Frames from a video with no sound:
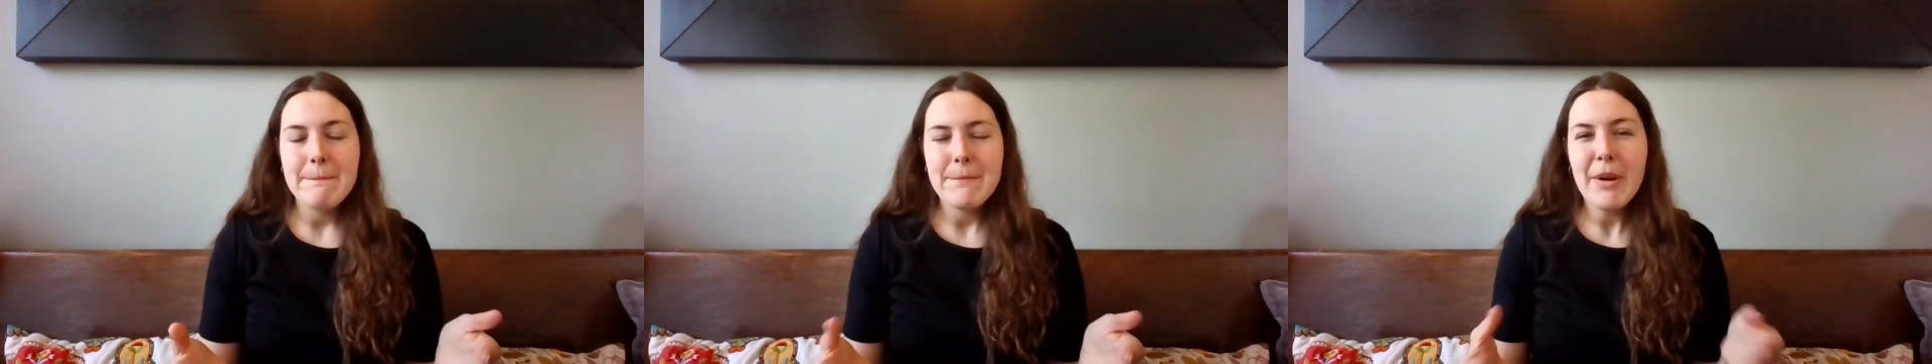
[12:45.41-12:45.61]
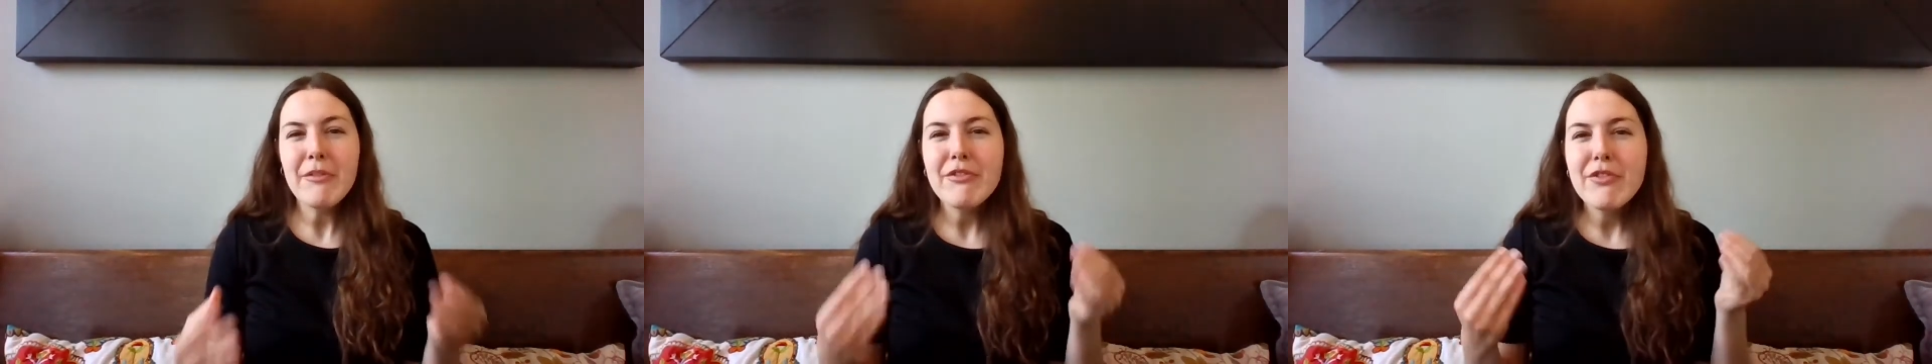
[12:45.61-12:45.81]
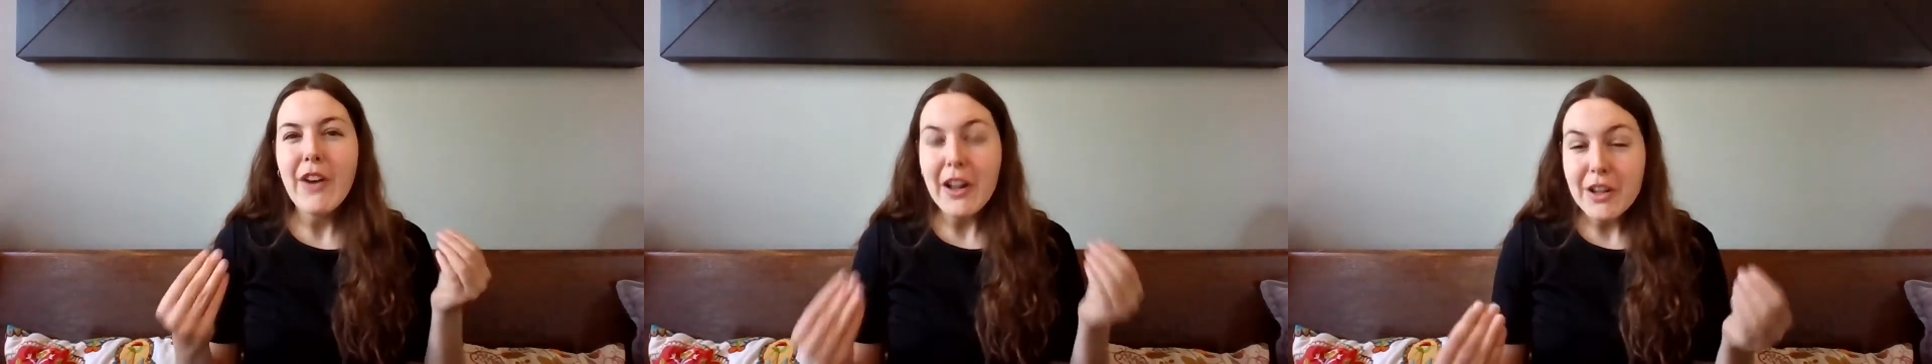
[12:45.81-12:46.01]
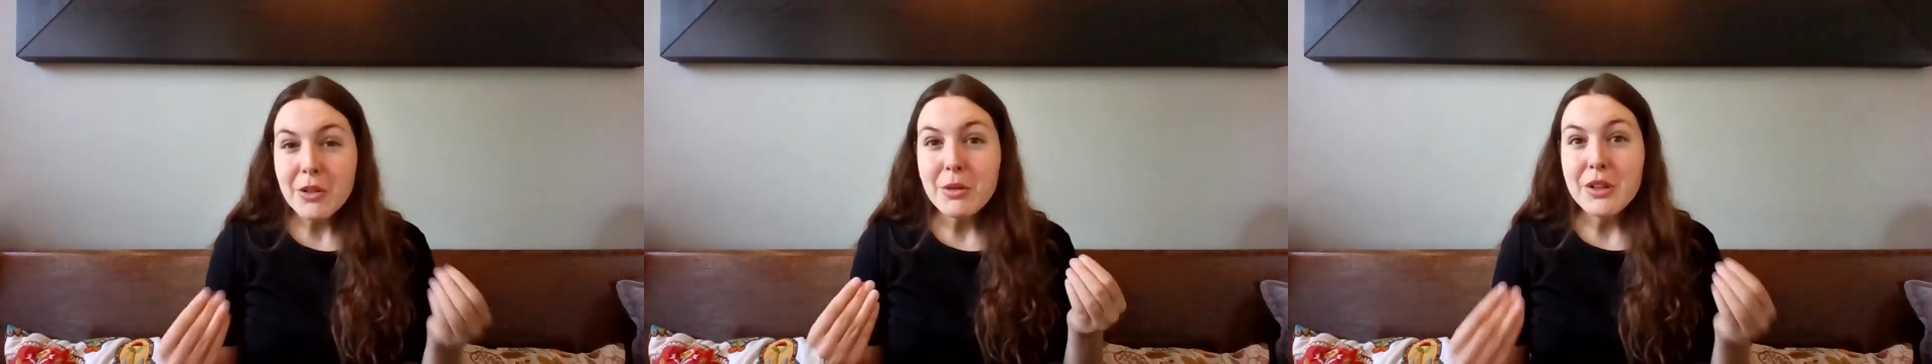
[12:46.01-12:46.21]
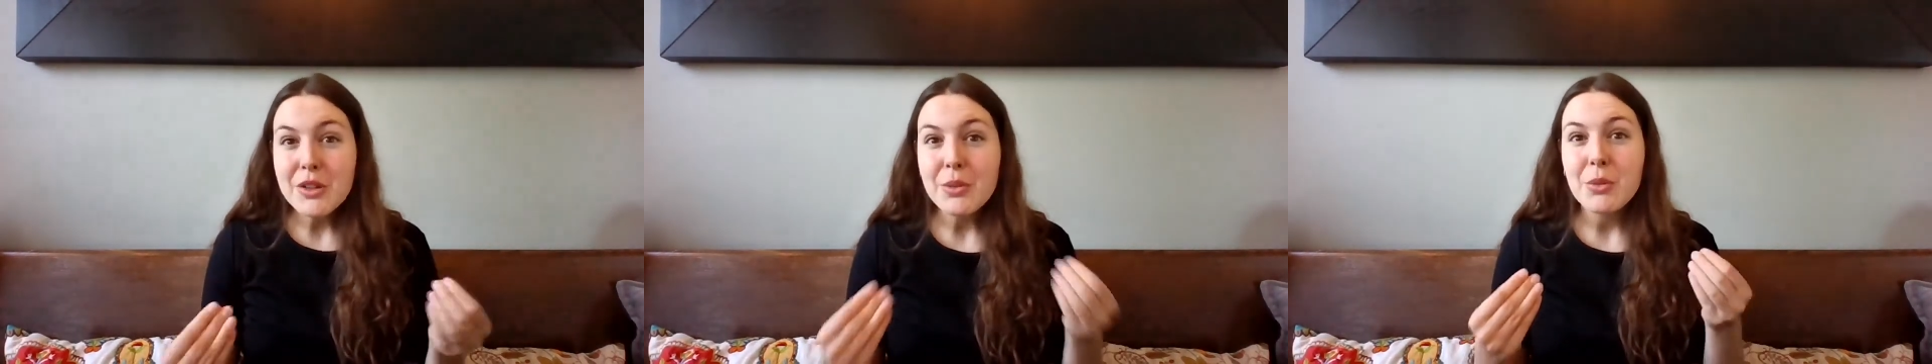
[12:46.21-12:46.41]
but
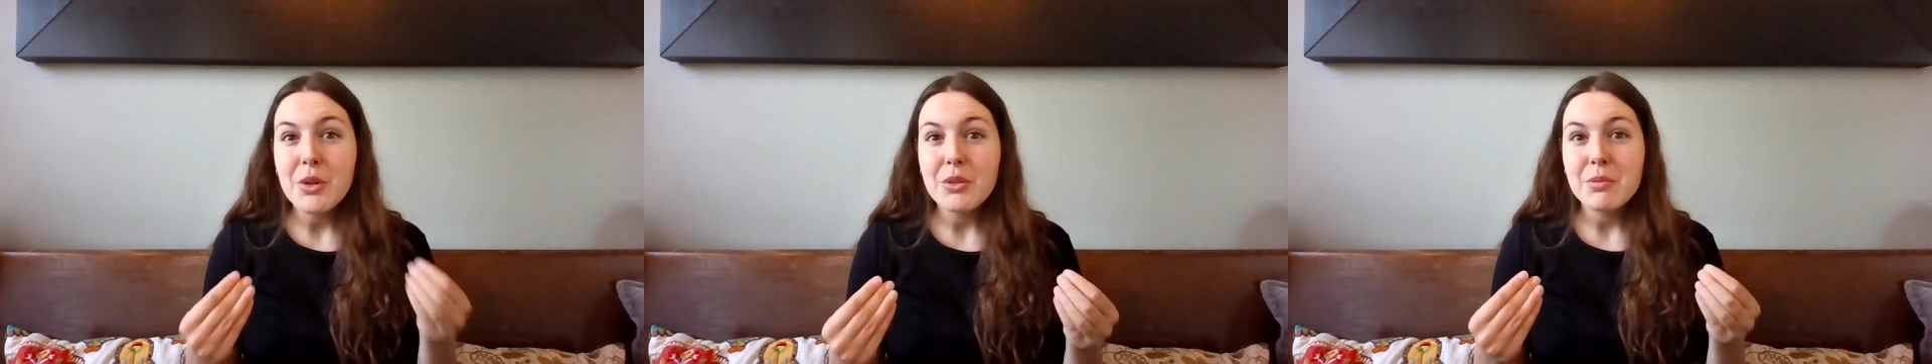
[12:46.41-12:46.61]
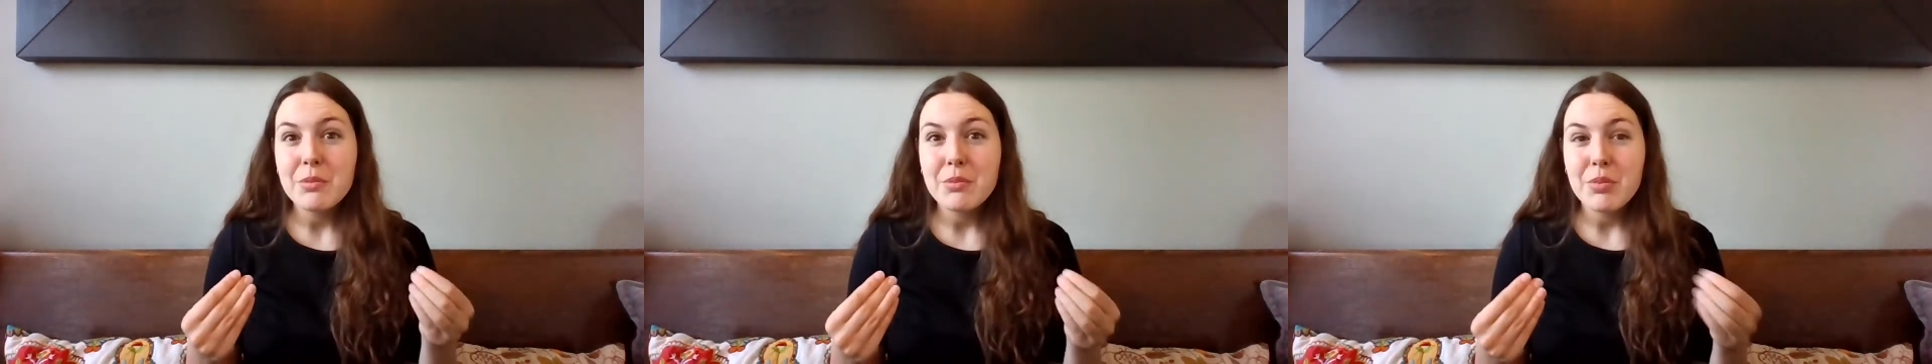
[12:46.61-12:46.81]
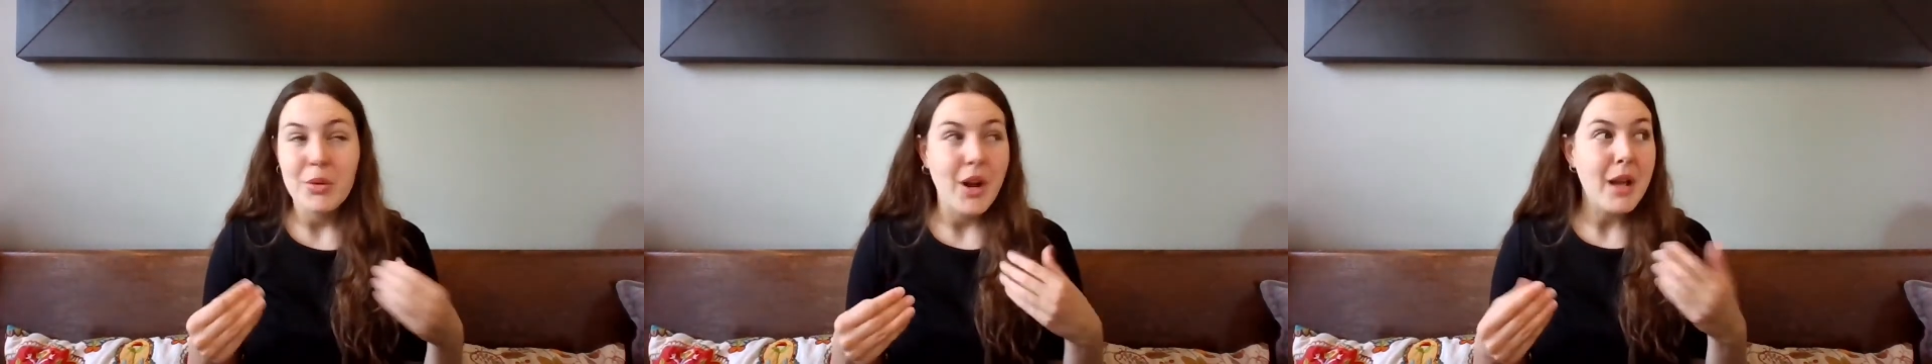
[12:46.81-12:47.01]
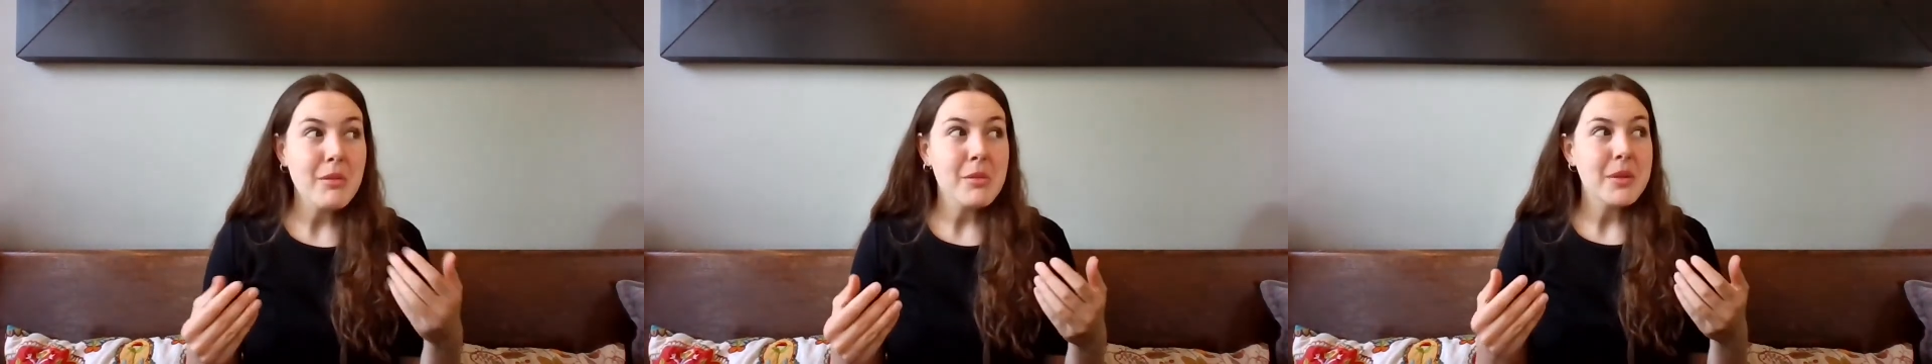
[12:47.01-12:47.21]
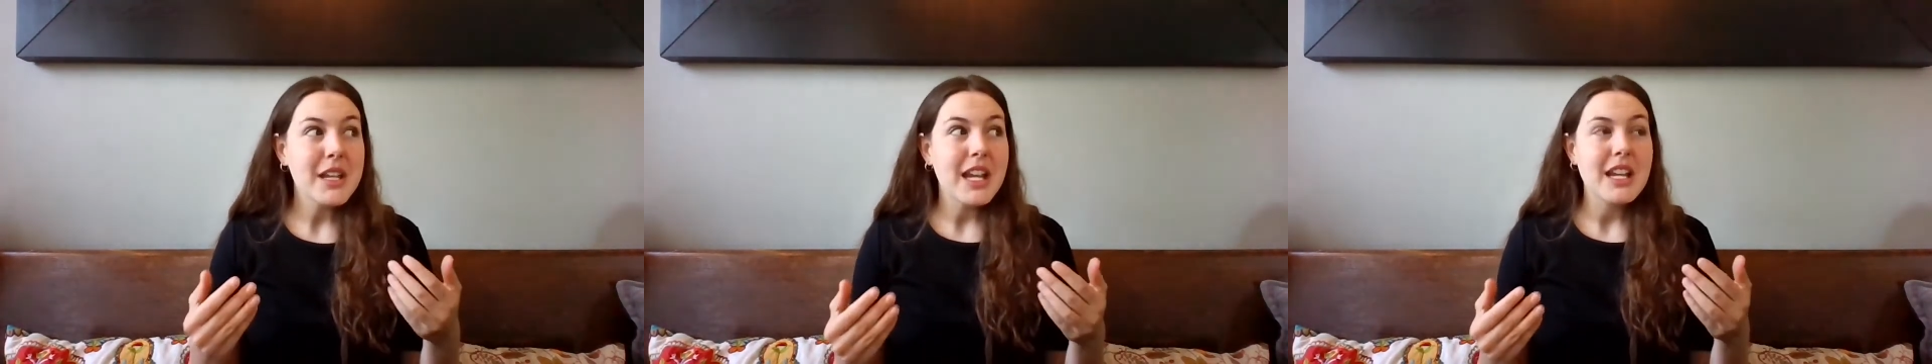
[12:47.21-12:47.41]
followers will
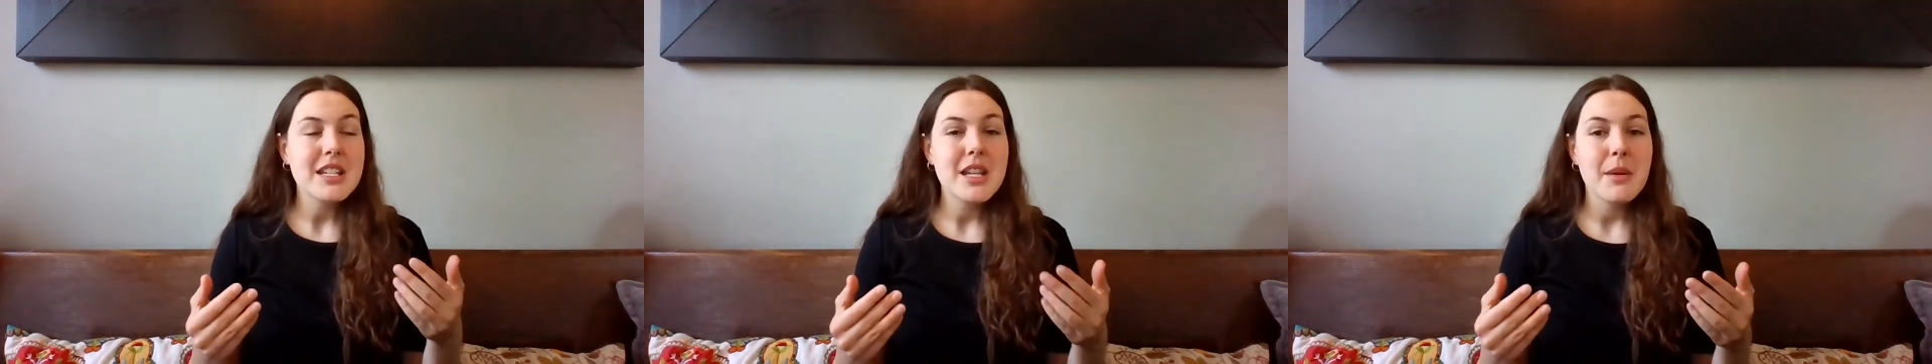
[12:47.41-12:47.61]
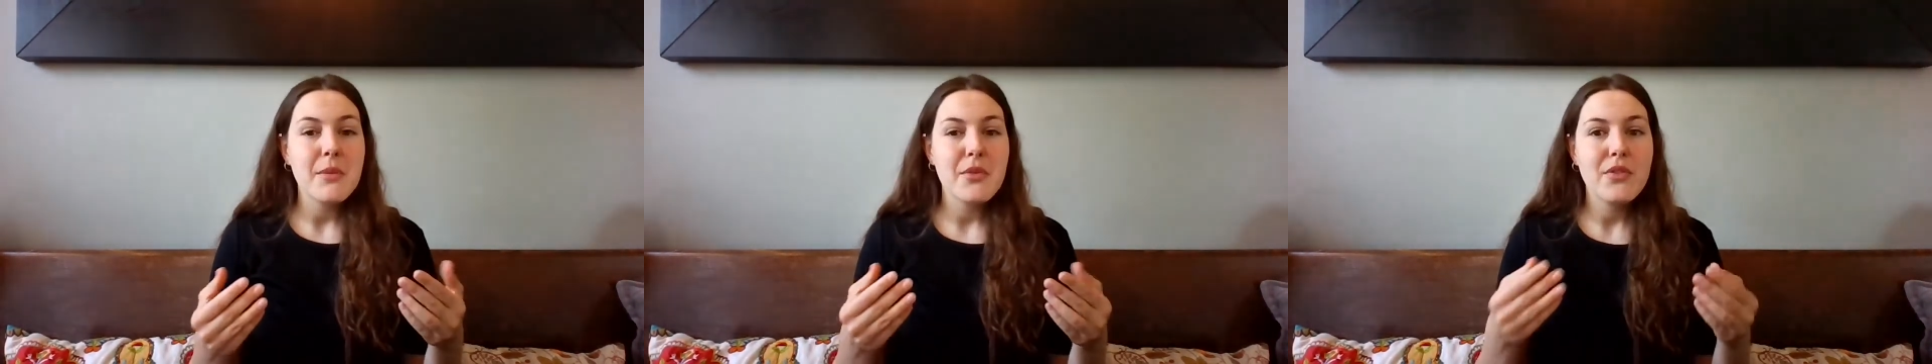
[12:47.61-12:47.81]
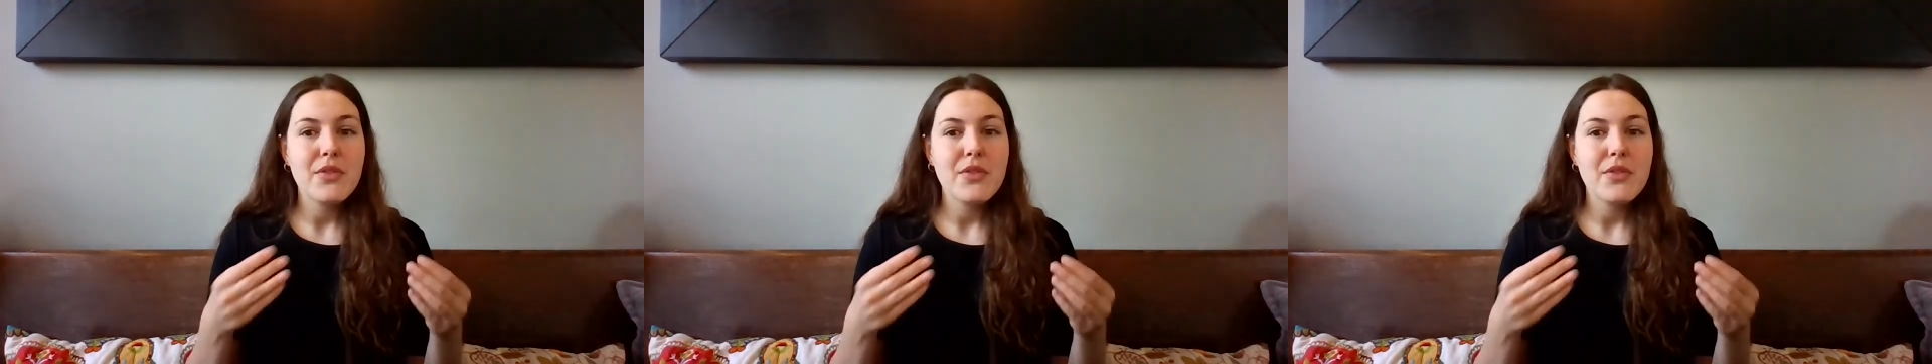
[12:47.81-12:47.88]
probably end up